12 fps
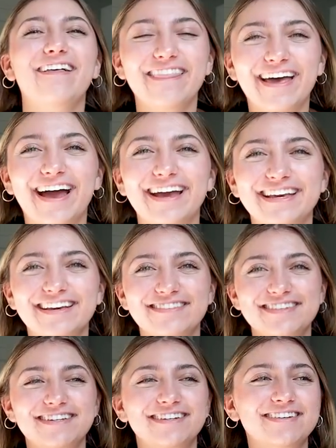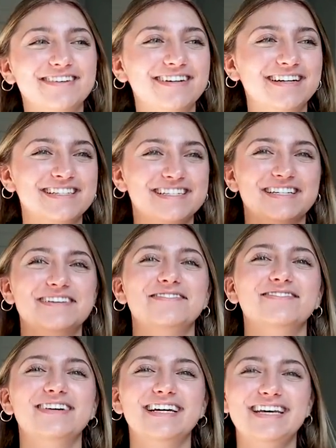that gives you
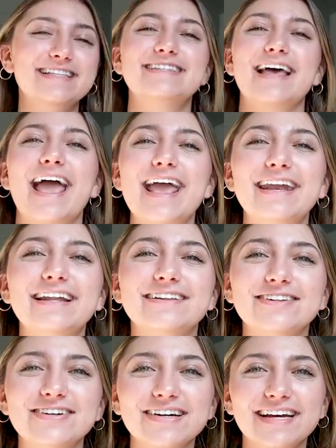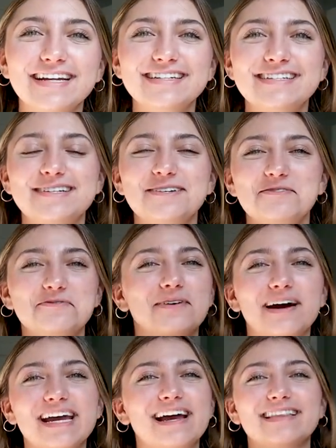some insight look into
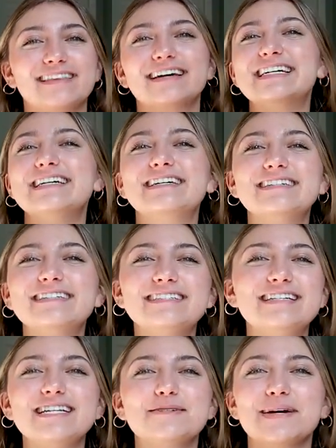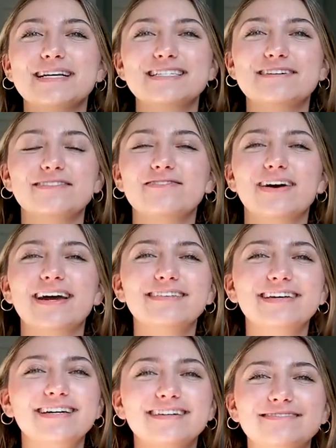why I thought I could teach myself the
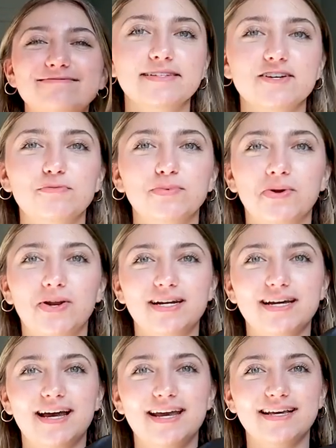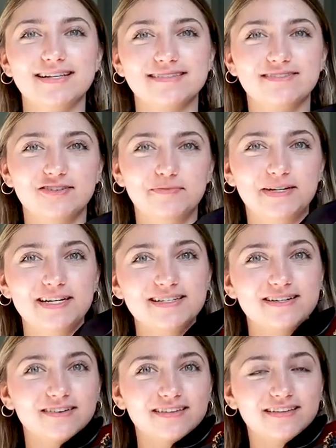violin. Let's hope learning to hike is a little bit
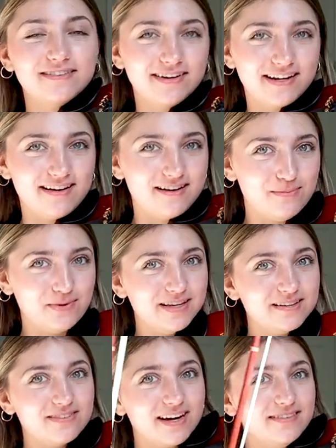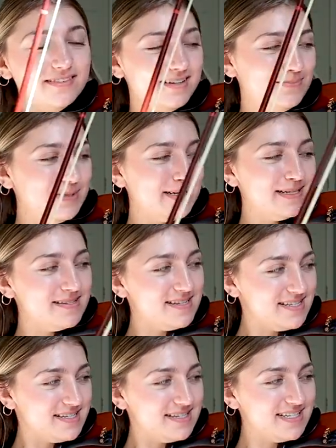easier than learning how to play the violin, because
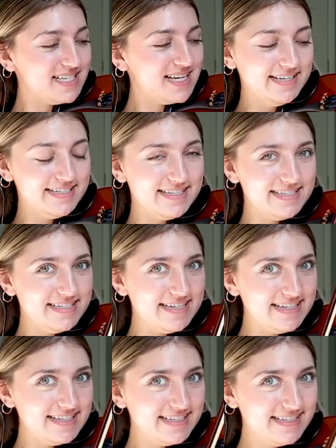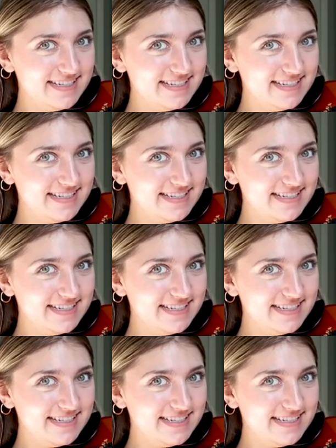this is this is intense.